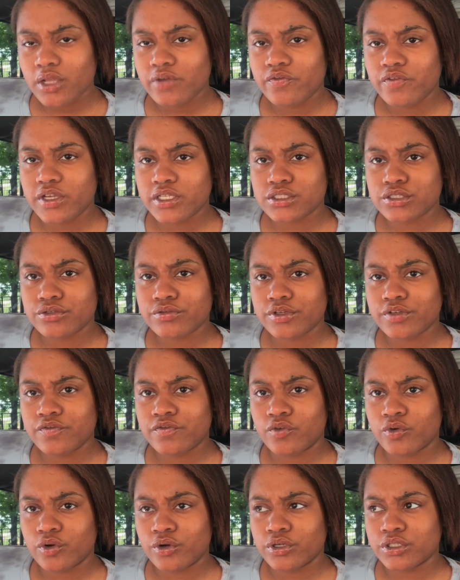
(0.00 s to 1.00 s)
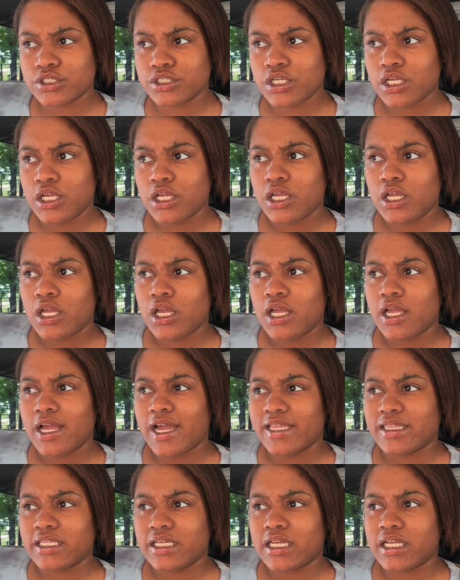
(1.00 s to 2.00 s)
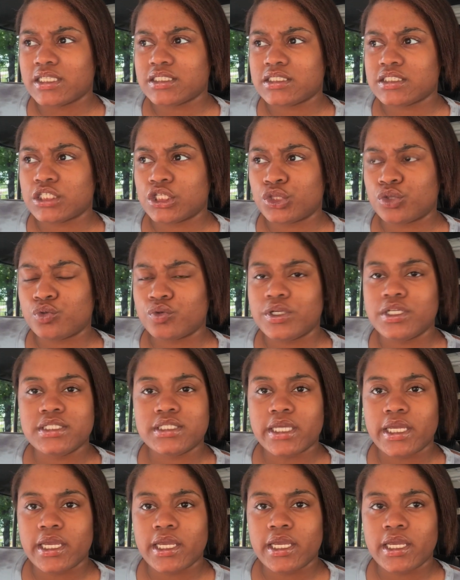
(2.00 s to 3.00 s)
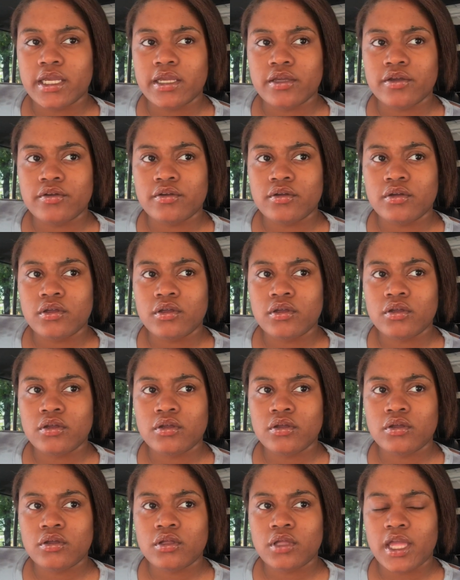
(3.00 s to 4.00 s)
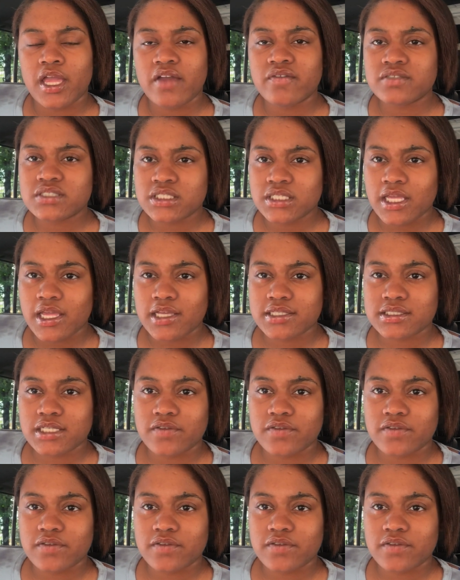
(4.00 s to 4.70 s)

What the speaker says: Victory Forge. I think it's the 3-day FTX.